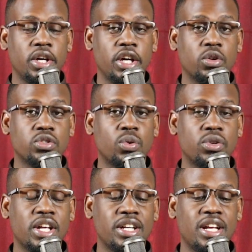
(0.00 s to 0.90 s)
And also
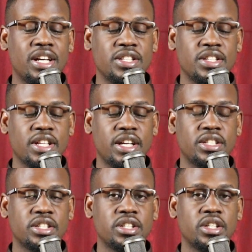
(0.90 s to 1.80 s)
what that does is
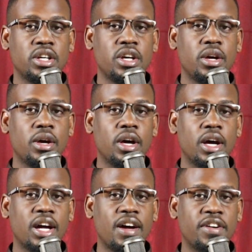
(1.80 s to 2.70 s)
that
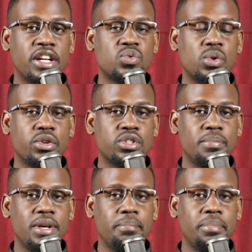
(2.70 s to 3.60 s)
governors will
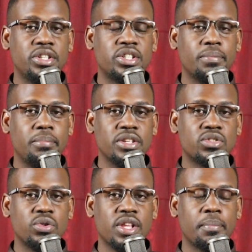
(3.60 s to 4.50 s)
not be impeached
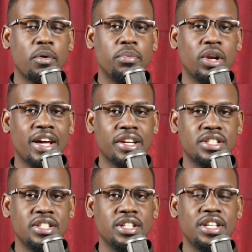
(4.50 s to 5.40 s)
based on their
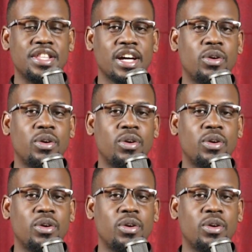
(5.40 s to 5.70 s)
popularity in the